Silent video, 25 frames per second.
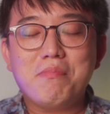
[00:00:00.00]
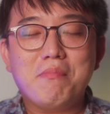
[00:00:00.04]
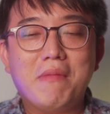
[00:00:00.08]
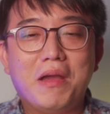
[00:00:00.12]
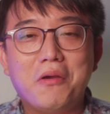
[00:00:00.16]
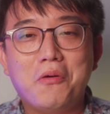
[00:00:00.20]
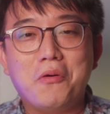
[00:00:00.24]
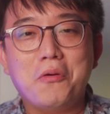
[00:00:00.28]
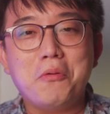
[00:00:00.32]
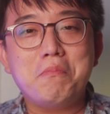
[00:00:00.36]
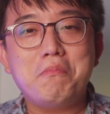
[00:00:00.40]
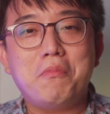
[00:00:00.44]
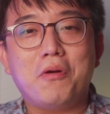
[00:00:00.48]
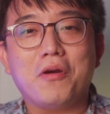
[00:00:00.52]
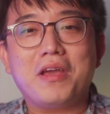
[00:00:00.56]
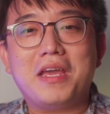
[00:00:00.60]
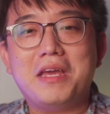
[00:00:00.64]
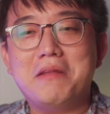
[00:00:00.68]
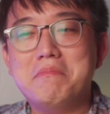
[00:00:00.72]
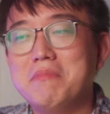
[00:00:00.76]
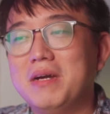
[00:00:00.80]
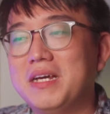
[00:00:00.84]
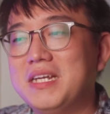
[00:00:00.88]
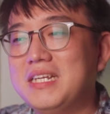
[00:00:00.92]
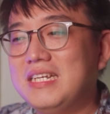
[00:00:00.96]
my own
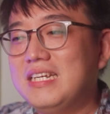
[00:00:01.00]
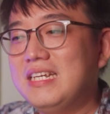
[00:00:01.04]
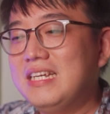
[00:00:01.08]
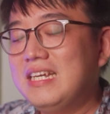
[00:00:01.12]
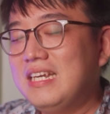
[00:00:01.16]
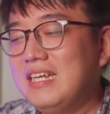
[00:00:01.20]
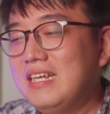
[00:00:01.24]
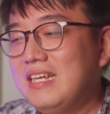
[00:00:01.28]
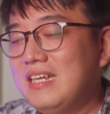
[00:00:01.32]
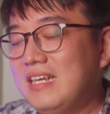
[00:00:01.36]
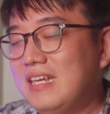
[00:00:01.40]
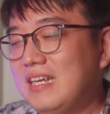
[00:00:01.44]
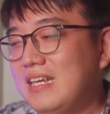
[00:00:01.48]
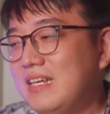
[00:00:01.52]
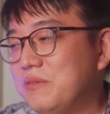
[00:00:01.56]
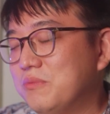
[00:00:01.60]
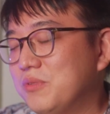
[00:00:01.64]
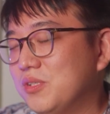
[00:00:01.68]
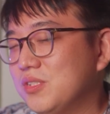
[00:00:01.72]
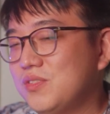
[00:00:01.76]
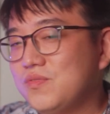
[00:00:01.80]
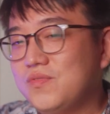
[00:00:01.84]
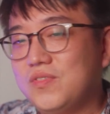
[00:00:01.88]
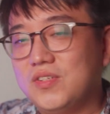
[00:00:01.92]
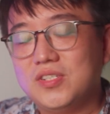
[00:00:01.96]
pocket money and
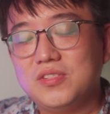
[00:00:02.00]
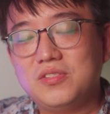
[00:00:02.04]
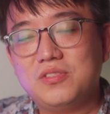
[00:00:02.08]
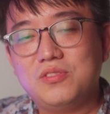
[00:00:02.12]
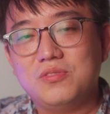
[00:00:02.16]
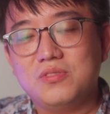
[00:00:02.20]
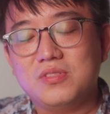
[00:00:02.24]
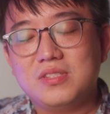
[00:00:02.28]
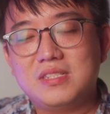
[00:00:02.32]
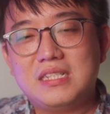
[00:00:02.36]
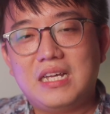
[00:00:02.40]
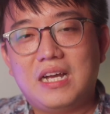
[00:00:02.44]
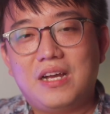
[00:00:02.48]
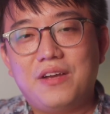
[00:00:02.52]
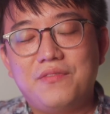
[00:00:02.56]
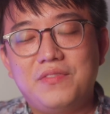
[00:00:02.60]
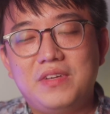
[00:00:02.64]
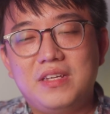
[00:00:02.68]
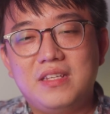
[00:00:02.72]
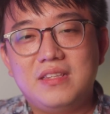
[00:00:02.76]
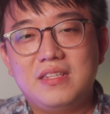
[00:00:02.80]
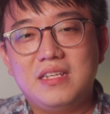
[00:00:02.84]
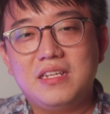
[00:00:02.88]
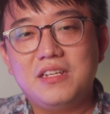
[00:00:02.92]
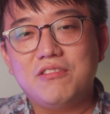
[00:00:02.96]
was forced to starve
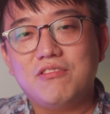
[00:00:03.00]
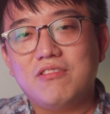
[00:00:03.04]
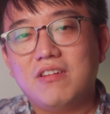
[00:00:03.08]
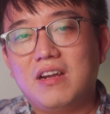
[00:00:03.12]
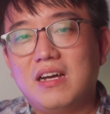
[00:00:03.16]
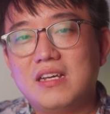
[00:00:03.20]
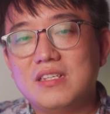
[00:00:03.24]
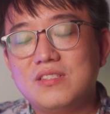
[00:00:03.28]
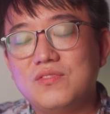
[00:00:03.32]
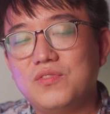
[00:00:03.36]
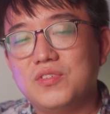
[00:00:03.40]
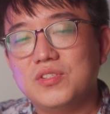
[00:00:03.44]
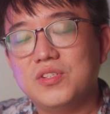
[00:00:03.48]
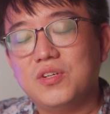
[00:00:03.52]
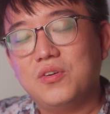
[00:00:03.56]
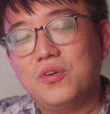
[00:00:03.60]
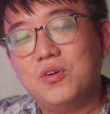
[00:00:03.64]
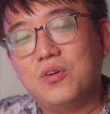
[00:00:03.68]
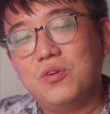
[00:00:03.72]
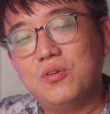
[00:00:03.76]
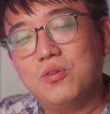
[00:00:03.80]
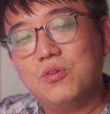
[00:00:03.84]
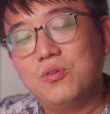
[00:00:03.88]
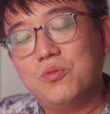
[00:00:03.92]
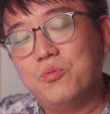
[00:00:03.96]
eating grass for the
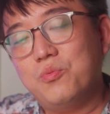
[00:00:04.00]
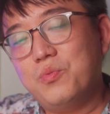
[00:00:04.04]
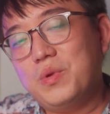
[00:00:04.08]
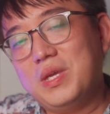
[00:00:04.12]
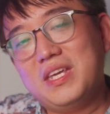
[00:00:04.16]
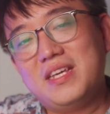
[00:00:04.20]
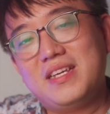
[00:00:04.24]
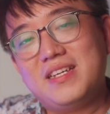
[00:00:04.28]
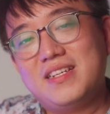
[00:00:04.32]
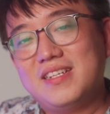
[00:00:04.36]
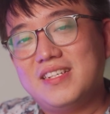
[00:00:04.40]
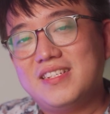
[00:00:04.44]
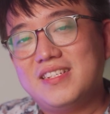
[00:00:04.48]
whole week.